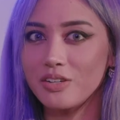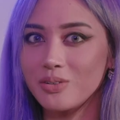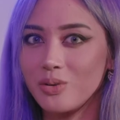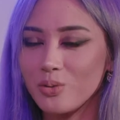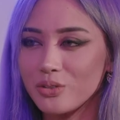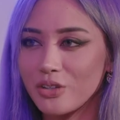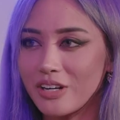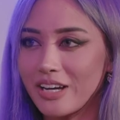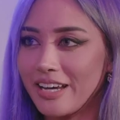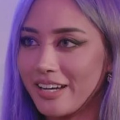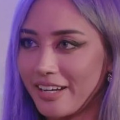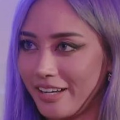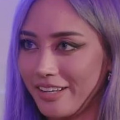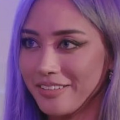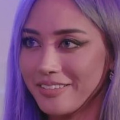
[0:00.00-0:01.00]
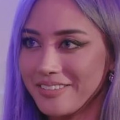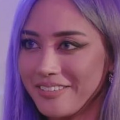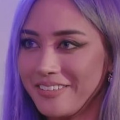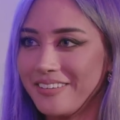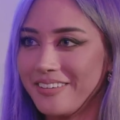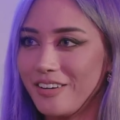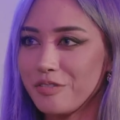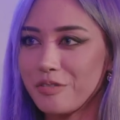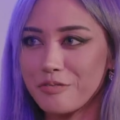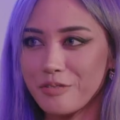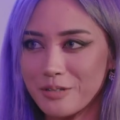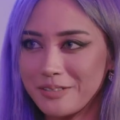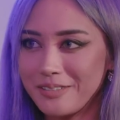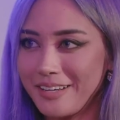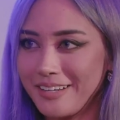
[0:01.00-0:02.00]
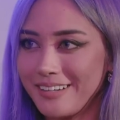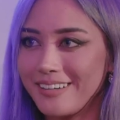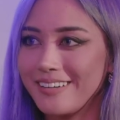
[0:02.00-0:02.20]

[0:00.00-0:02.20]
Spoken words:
hold your hand on the first date?